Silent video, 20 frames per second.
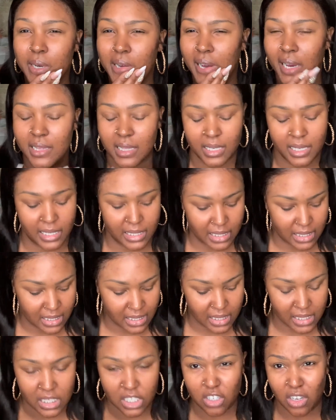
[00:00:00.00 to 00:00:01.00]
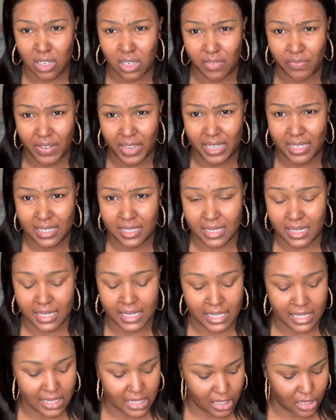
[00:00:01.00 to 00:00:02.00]
I think as it sits on the face, it
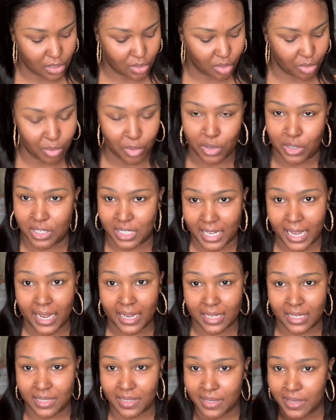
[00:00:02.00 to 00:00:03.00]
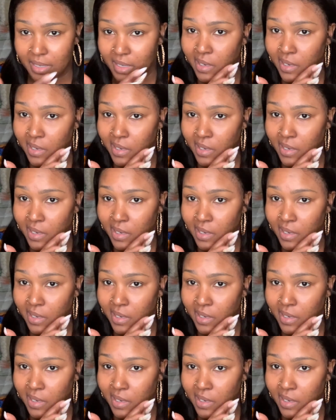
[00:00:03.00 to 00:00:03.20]
gets a little more tackier.